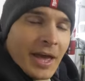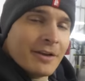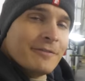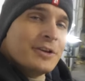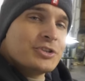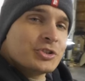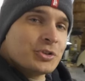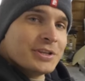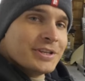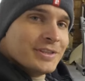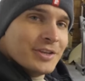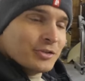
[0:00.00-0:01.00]
And
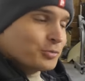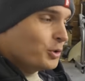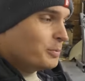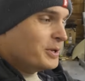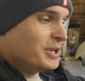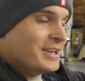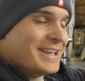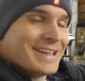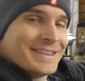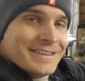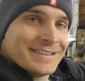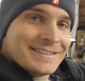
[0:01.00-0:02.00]
eventually this will be
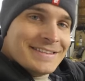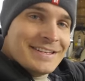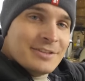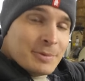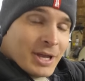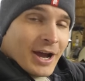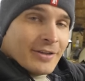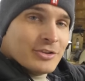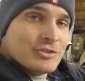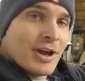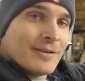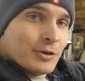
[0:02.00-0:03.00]
in the seats behind the
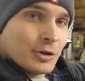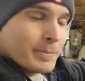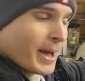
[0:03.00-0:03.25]
driver and